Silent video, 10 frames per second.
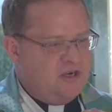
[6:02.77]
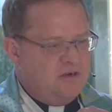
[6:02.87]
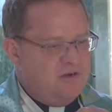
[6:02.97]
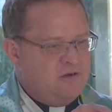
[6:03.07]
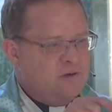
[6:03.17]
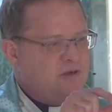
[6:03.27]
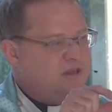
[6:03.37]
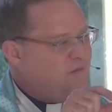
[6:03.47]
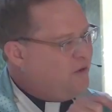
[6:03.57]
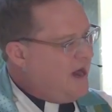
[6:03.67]
towards the
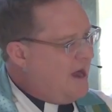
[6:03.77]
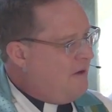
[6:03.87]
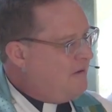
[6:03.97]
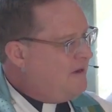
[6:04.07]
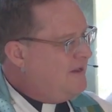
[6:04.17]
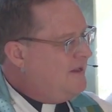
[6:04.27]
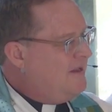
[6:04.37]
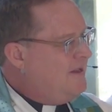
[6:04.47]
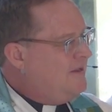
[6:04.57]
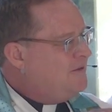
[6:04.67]
proud,
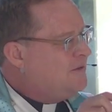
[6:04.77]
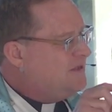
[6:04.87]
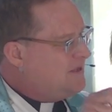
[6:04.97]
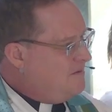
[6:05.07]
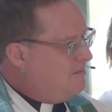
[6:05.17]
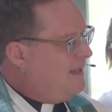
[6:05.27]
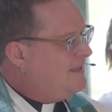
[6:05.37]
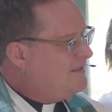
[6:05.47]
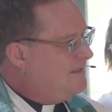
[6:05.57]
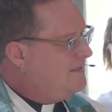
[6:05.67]
towards the complacent.